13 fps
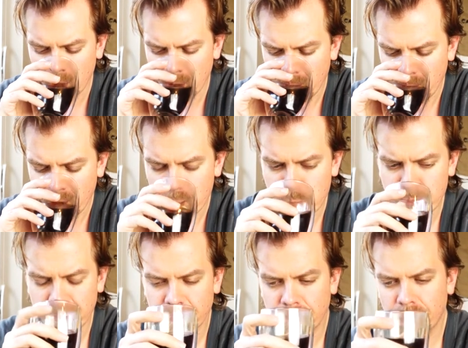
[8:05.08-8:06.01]

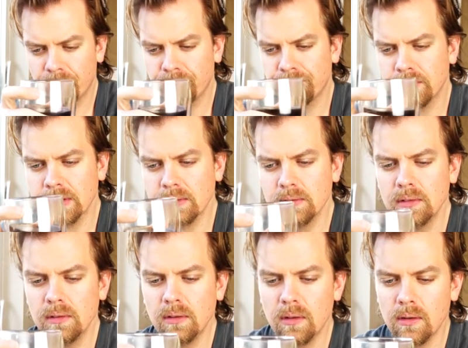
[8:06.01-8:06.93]

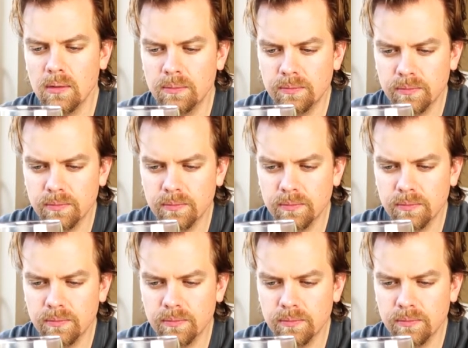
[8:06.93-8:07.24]
[no speech]